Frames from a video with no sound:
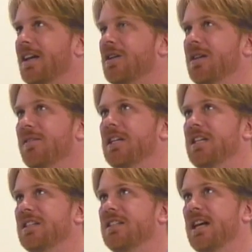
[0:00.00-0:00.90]
you don't even
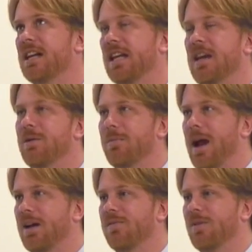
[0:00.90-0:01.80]
need to dedicate a
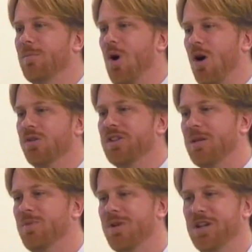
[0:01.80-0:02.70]
rack from our
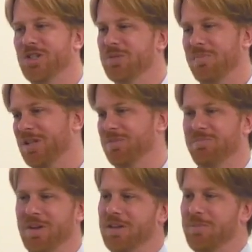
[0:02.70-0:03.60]
standpoint. It just makes
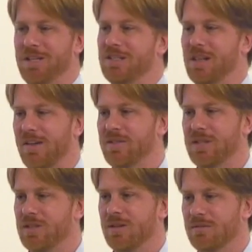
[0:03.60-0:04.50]
admins' lives
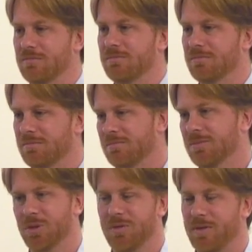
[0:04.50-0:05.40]
easier.
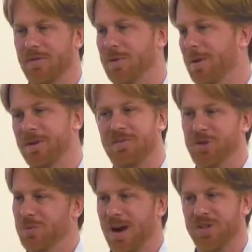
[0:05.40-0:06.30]
So if you, if you happen to have
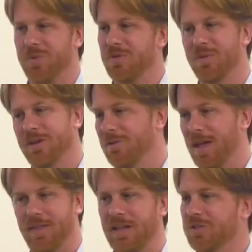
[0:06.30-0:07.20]
two racks worth of it, you know
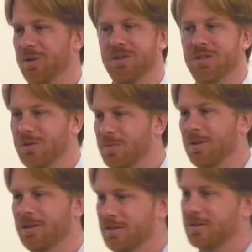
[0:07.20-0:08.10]
that that's good too.
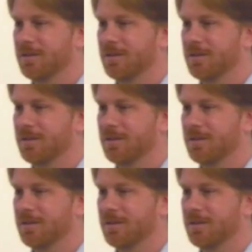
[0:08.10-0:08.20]
But